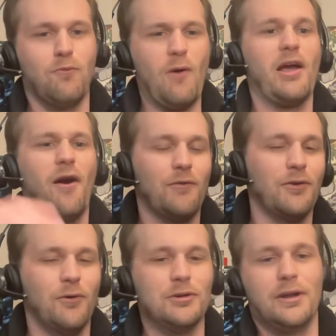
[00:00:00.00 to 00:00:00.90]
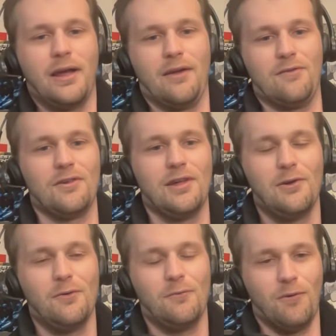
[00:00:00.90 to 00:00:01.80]
where we are in the golden age
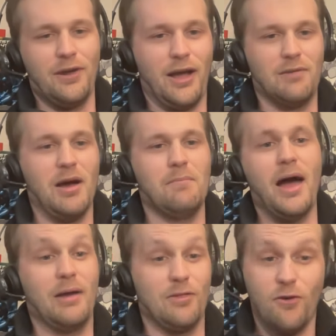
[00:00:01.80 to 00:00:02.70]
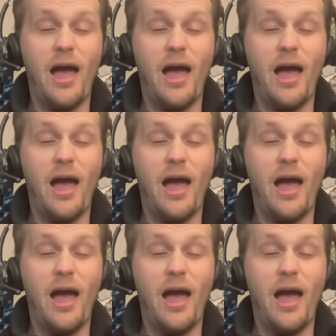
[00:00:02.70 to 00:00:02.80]
when we're talking about Batman.